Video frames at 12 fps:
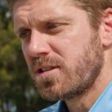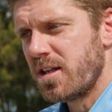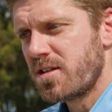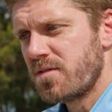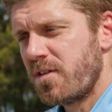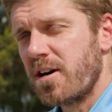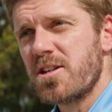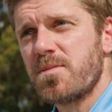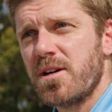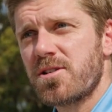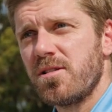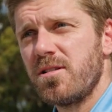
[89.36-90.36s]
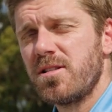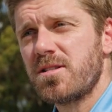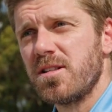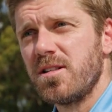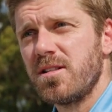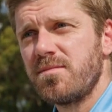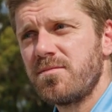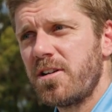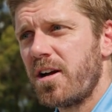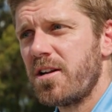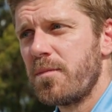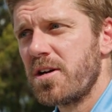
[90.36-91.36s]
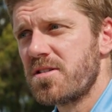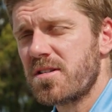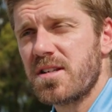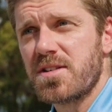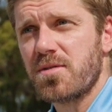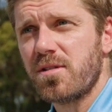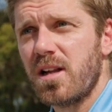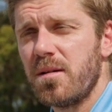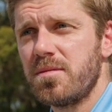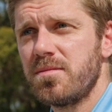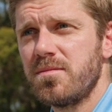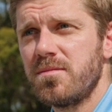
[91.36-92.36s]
it's very special. It's the most successful club